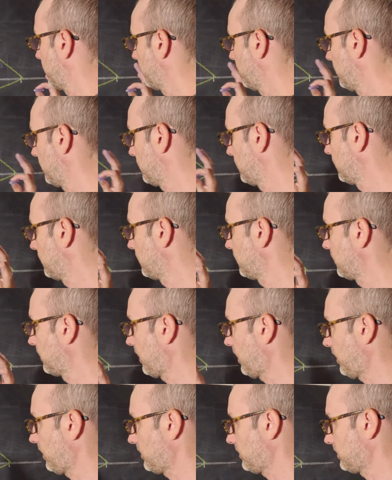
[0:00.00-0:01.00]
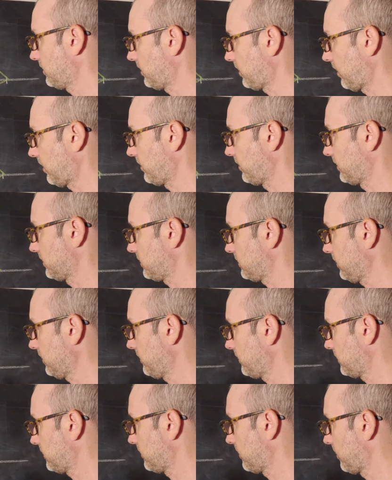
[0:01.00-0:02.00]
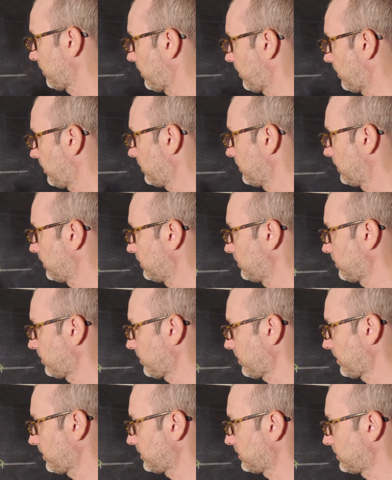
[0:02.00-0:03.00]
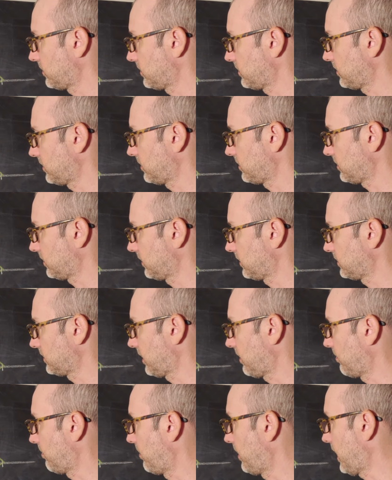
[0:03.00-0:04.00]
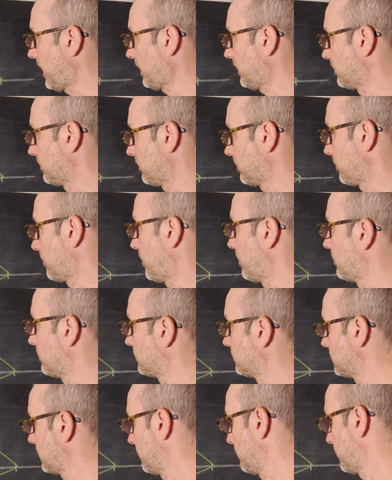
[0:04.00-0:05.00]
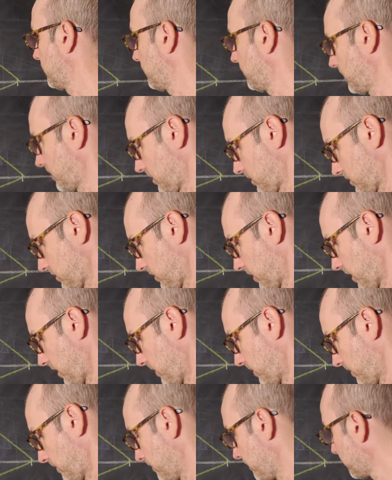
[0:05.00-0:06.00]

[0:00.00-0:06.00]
be not on the surface of the wall. Door, doors are usually set back into the wall. Same with windows, right?